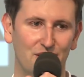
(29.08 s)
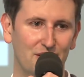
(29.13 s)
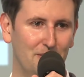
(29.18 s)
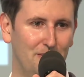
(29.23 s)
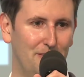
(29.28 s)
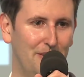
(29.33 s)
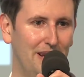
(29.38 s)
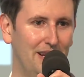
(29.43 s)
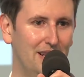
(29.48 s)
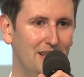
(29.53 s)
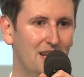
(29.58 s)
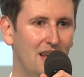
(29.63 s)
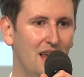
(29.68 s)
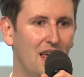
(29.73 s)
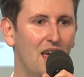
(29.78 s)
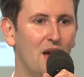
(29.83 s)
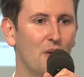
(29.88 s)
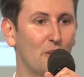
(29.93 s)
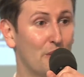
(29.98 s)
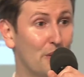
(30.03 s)
debate.
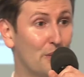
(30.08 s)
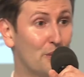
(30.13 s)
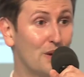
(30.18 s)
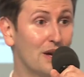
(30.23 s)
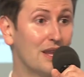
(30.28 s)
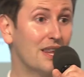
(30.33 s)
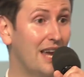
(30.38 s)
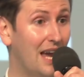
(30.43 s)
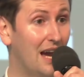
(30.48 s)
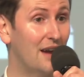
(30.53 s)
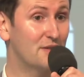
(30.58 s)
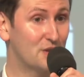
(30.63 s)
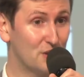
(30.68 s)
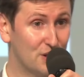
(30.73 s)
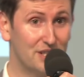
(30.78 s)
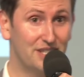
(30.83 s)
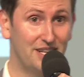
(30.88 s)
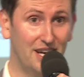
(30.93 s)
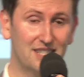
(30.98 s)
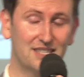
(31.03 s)
We really have to
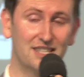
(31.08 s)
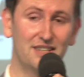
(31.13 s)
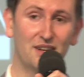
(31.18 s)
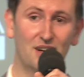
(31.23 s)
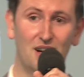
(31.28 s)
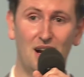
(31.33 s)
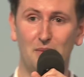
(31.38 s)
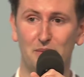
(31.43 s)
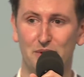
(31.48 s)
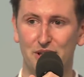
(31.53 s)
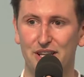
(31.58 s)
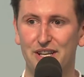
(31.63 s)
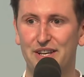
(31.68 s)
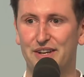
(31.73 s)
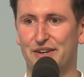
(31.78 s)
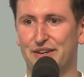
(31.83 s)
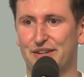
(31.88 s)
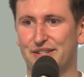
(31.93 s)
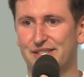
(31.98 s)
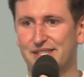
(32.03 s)
conduct in the coming
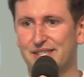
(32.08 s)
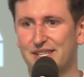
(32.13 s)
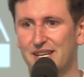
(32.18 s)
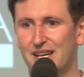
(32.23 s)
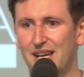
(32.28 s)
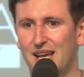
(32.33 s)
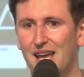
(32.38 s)
years.